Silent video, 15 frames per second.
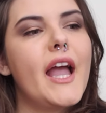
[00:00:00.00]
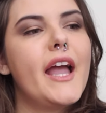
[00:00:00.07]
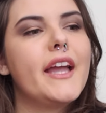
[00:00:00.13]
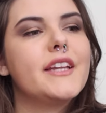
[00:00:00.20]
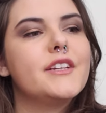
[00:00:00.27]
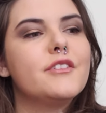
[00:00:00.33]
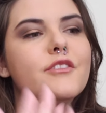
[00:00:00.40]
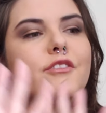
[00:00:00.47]

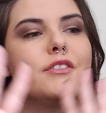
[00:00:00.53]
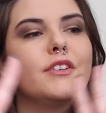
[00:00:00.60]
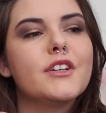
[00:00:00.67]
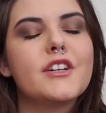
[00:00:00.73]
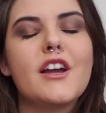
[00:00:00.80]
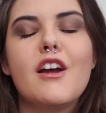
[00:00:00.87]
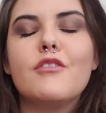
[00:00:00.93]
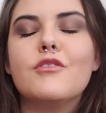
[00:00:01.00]
kind of
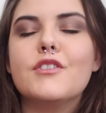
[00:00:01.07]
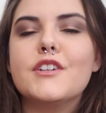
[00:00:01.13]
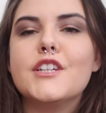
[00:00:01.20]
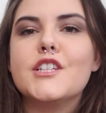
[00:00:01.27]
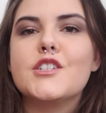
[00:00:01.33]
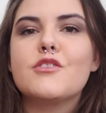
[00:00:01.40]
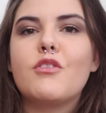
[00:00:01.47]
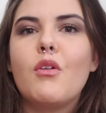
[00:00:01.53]

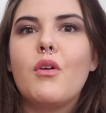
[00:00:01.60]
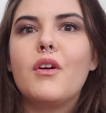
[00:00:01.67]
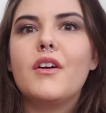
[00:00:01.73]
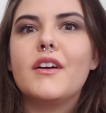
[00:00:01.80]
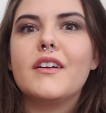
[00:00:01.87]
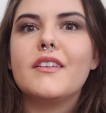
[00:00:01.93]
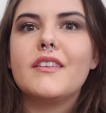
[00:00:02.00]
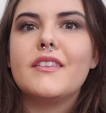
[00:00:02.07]
coverage
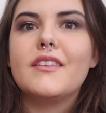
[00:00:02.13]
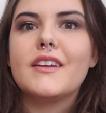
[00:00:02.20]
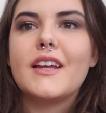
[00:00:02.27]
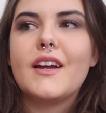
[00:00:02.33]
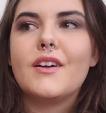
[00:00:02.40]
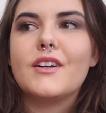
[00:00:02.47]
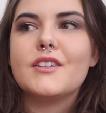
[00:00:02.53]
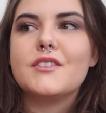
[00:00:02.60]
for the
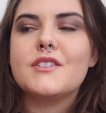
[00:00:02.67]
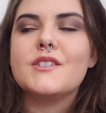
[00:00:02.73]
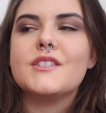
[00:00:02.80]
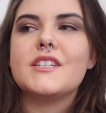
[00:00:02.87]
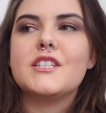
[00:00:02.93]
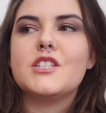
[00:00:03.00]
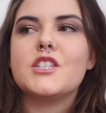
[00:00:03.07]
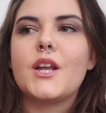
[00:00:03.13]
characters
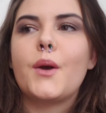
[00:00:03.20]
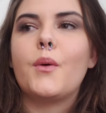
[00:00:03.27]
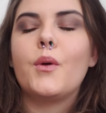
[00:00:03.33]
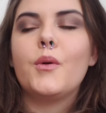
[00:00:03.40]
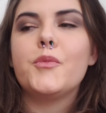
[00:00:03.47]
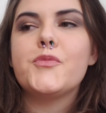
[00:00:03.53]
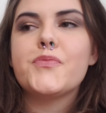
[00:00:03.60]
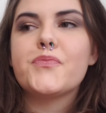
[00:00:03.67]
in
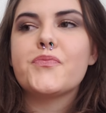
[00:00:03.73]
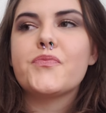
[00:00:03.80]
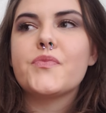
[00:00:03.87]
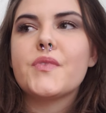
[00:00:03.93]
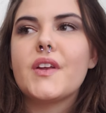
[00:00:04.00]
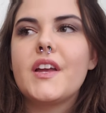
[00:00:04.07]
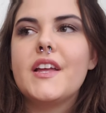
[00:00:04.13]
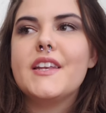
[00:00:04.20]
general.
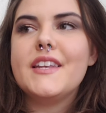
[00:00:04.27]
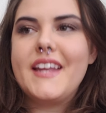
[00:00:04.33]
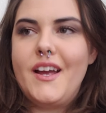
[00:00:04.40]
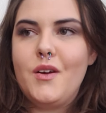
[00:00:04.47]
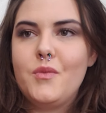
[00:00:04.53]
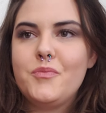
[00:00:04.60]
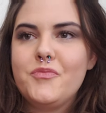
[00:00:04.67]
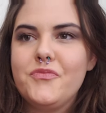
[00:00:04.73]

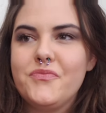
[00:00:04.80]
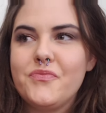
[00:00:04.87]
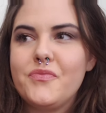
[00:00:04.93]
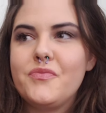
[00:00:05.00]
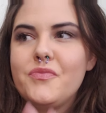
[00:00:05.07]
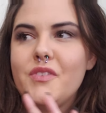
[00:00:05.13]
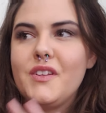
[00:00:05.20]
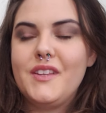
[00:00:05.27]
Now,
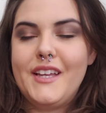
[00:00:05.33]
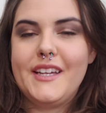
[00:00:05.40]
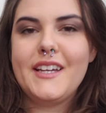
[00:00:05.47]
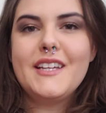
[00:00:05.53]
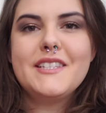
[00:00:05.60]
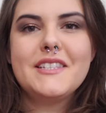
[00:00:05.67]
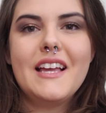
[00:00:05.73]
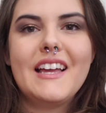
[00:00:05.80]
like
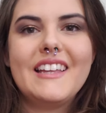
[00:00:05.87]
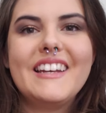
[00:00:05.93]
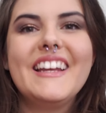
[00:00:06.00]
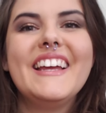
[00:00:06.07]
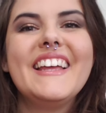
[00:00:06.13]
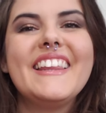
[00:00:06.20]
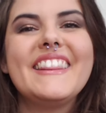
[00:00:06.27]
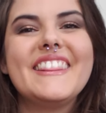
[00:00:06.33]
I said,
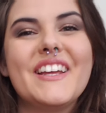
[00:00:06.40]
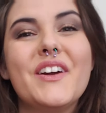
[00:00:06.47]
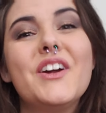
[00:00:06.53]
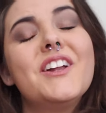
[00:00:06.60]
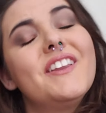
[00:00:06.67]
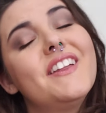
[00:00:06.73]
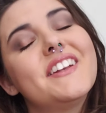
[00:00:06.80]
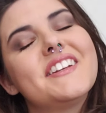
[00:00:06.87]
there
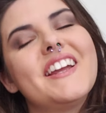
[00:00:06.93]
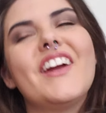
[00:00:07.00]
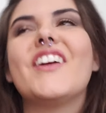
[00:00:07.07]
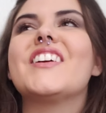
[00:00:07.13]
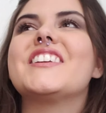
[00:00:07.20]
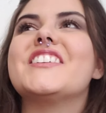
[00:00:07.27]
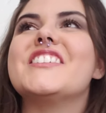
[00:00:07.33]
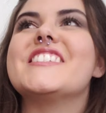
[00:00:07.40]
are a lot of
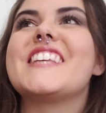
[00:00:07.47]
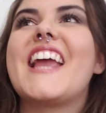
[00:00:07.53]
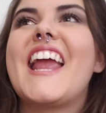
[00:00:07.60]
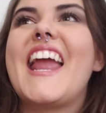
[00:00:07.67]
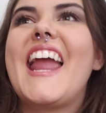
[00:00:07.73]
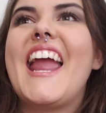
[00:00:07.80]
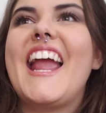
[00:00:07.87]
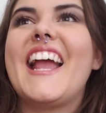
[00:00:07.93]
characters
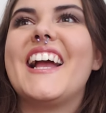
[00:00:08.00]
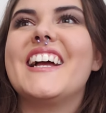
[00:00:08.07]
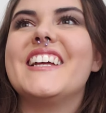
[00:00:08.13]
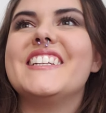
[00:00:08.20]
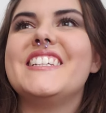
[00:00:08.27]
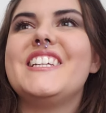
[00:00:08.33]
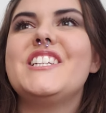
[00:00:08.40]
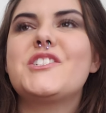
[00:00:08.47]

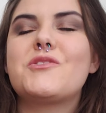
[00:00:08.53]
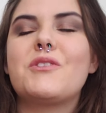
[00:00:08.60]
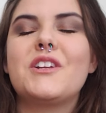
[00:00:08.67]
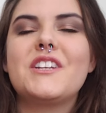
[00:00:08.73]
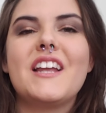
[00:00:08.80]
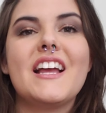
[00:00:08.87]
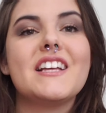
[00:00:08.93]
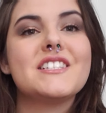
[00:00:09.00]
and each
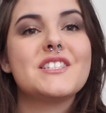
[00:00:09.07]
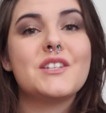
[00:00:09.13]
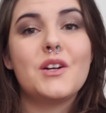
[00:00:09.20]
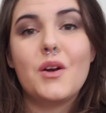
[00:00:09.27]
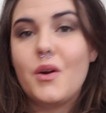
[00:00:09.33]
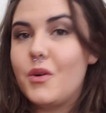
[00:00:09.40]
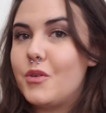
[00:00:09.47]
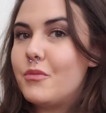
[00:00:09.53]
one has their
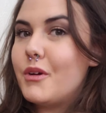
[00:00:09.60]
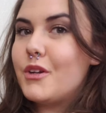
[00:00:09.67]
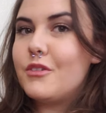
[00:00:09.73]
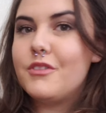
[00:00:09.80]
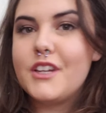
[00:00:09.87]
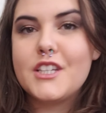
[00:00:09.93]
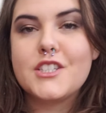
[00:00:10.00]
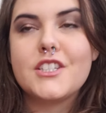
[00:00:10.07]
own
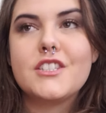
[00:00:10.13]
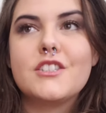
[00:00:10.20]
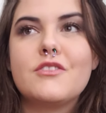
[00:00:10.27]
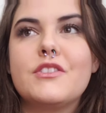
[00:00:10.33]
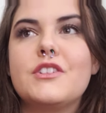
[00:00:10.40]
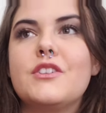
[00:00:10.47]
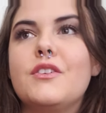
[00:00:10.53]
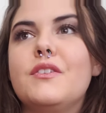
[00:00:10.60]
motivations
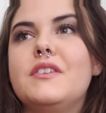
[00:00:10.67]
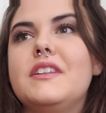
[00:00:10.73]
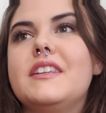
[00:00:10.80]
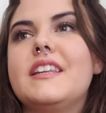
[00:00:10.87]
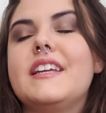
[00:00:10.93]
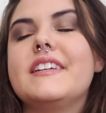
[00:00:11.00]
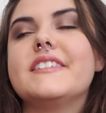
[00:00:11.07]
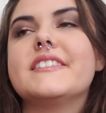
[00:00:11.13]
for doing
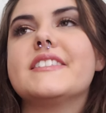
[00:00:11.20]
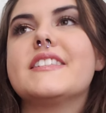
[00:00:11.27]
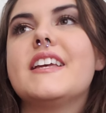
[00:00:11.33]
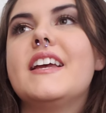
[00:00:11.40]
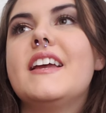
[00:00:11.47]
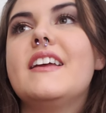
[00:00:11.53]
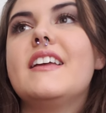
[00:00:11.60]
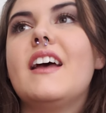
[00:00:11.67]
things,
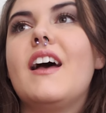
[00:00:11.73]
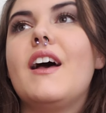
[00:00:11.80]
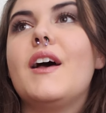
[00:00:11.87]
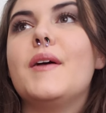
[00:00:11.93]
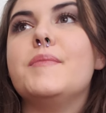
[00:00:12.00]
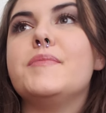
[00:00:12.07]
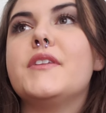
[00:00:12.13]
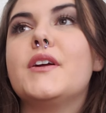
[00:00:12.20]

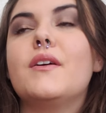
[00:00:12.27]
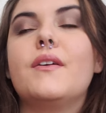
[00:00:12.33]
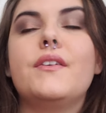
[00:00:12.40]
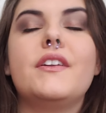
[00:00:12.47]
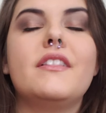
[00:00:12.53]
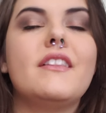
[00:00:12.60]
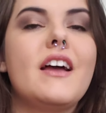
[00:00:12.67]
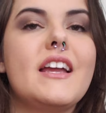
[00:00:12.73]
their own
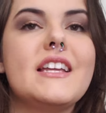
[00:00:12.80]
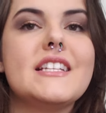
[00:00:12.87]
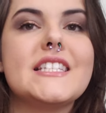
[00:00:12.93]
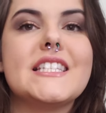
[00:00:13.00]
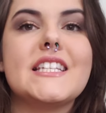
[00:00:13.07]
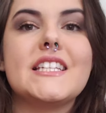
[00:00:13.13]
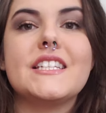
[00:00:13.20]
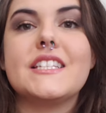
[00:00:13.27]

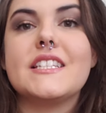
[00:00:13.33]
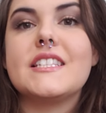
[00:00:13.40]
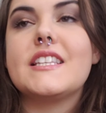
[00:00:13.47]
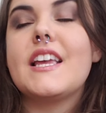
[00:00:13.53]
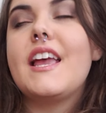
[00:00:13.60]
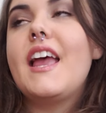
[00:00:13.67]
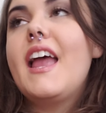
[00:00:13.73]
alliances,